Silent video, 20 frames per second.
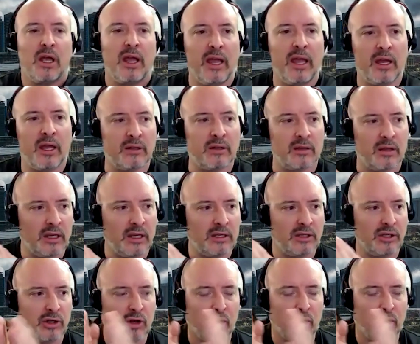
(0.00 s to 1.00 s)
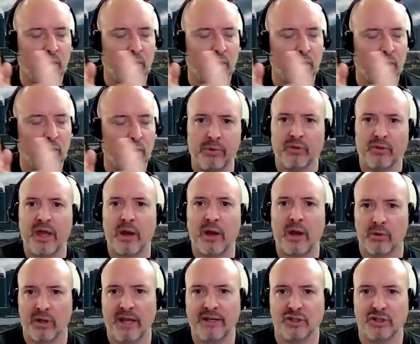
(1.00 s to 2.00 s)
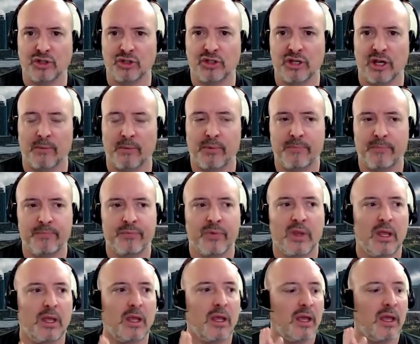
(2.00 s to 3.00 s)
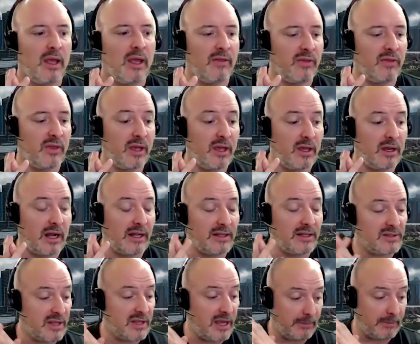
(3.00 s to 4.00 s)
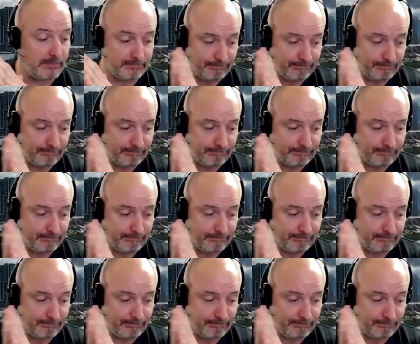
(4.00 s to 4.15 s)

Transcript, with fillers: and and you know, and build that relationship. And then I'd say,